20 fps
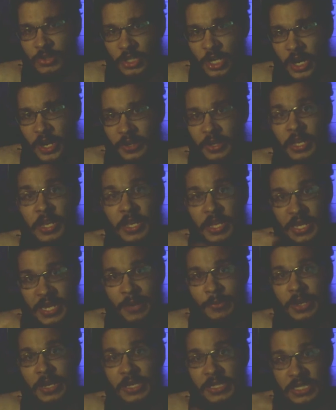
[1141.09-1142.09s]
Dark. Now,
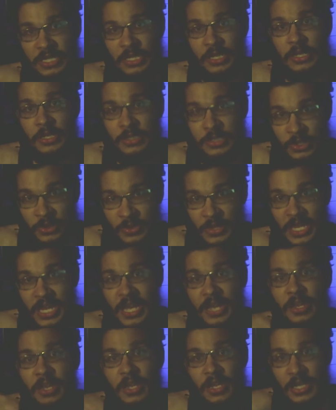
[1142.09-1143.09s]
when he continued to do
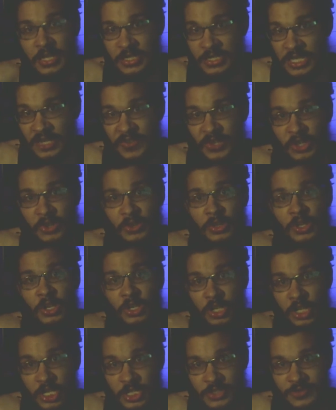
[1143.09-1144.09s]
that, is Evil Uno
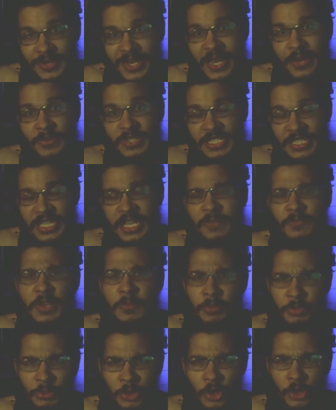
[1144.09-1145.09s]
going to try and once again
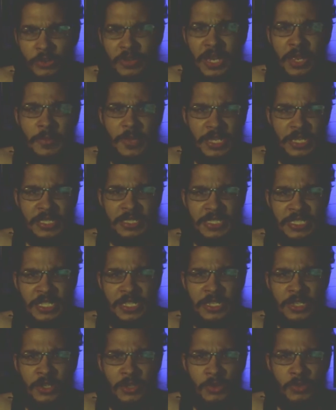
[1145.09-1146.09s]
reprogram and
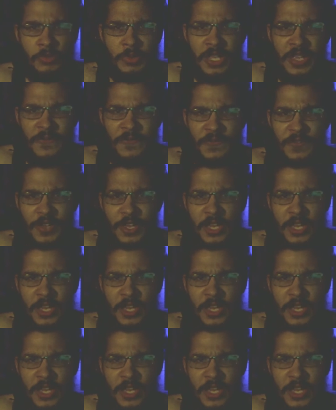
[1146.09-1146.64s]
continue with